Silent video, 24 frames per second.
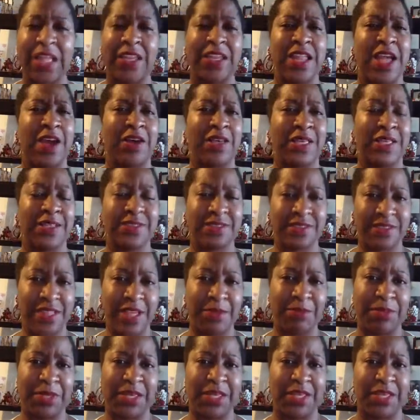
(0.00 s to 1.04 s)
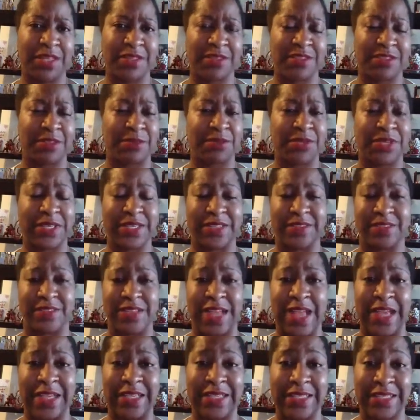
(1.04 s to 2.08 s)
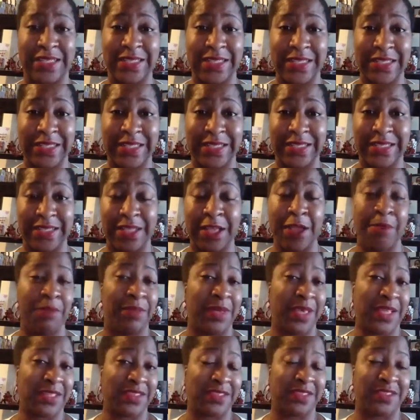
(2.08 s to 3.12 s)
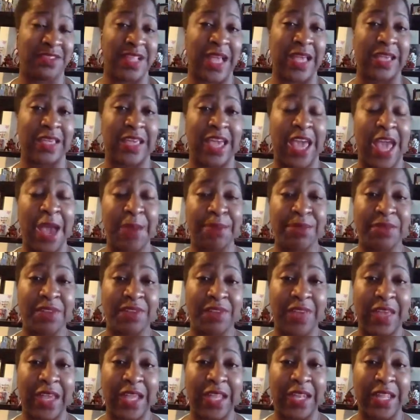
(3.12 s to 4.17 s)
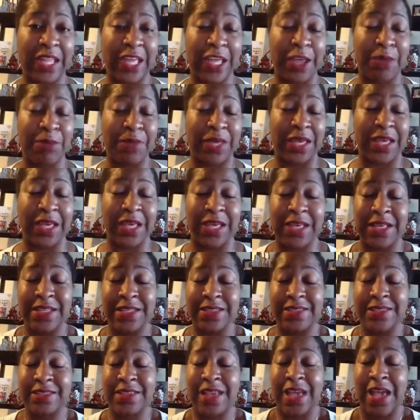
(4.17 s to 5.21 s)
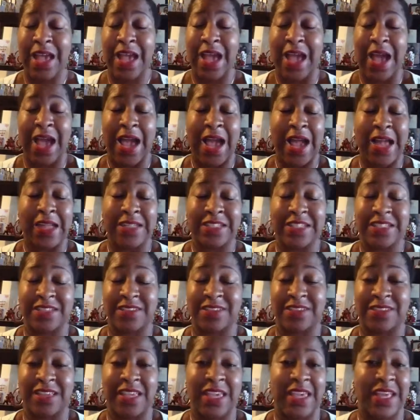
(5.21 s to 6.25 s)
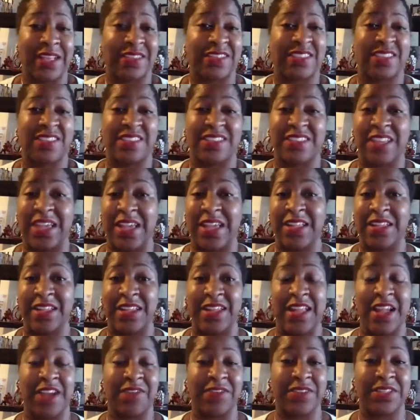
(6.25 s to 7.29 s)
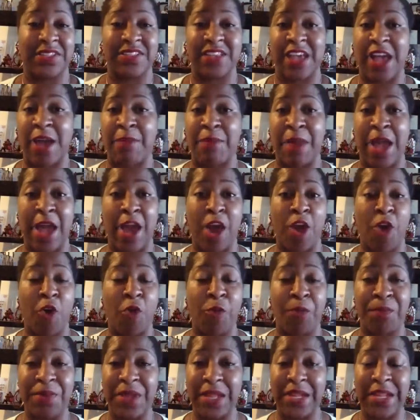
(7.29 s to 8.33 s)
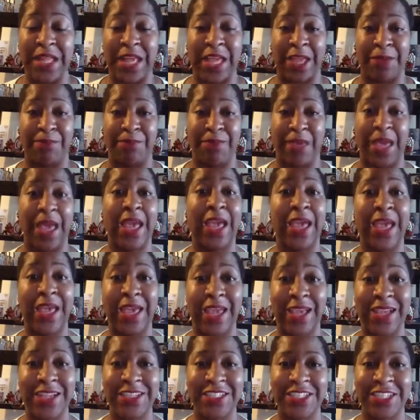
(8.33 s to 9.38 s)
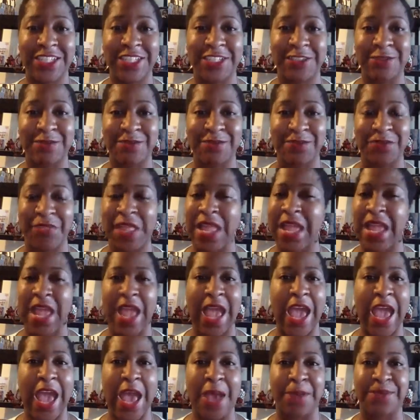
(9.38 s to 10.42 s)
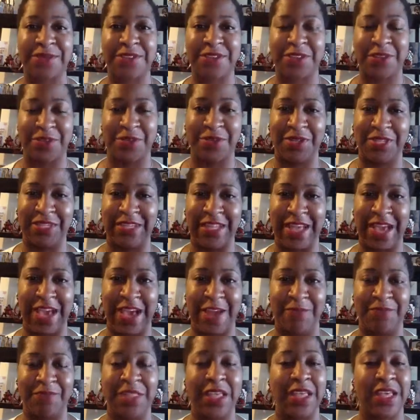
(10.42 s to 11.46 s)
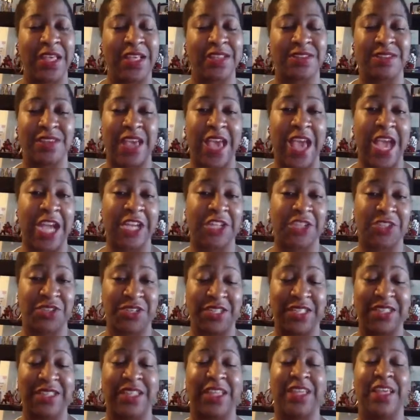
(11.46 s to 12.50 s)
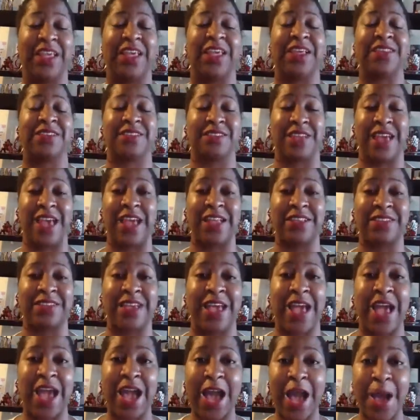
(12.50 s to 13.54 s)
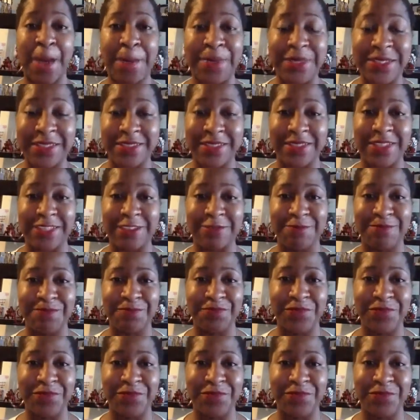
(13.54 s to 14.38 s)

Now, is that because the book is not good? Because it's not captivating? Because I just can't stand it every time I open a page? Absolutely not. It's actually the exact opposite.